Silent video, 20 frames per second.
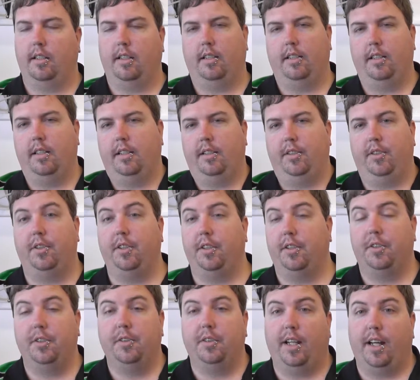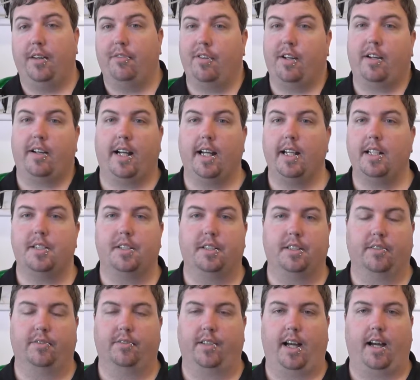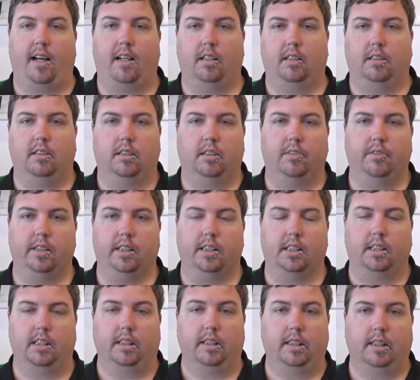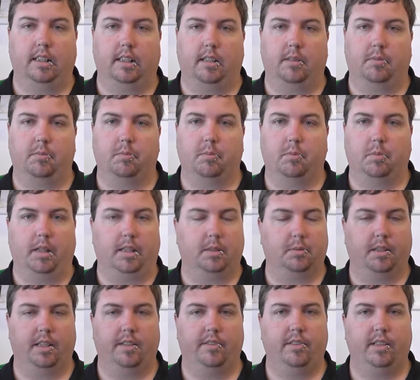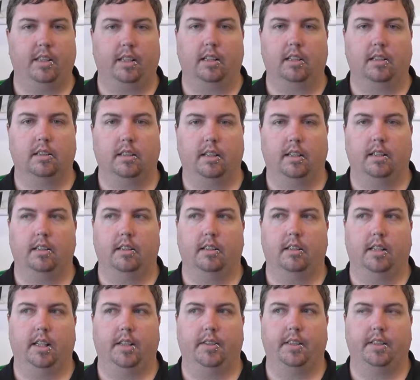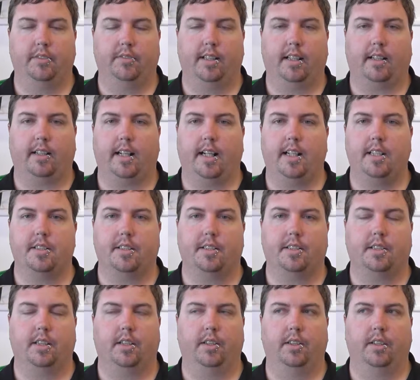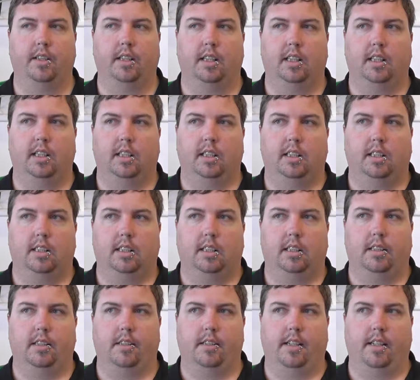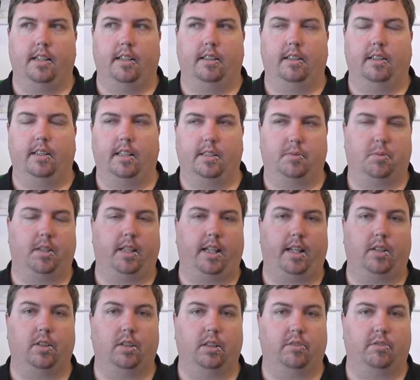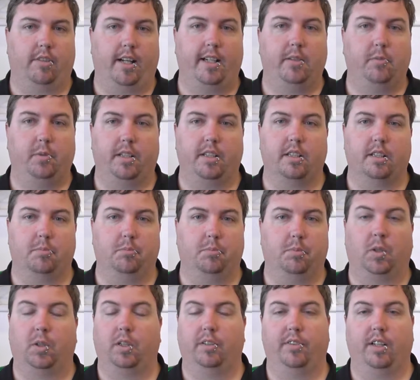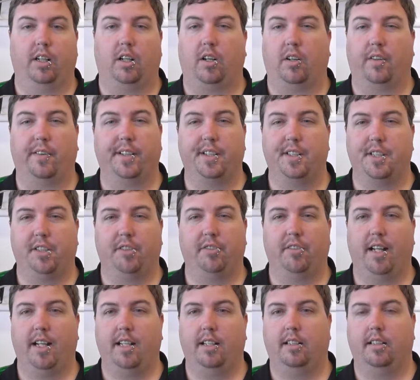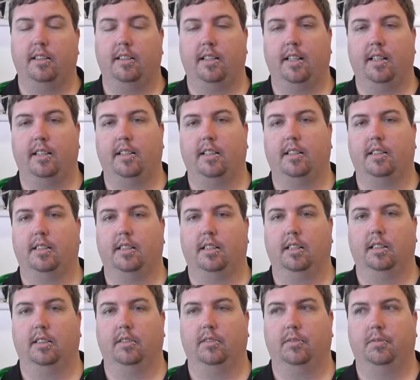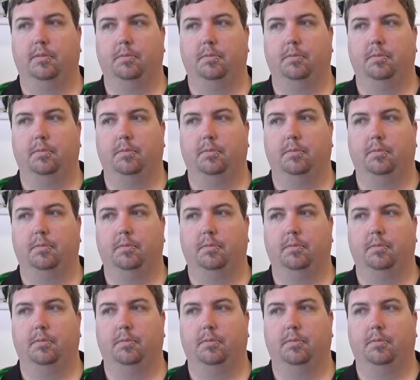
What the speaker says: You do get variations of that, obviously, as with everything. There is variation. So there's what they call a red, which is more of the orangey red, and then there's the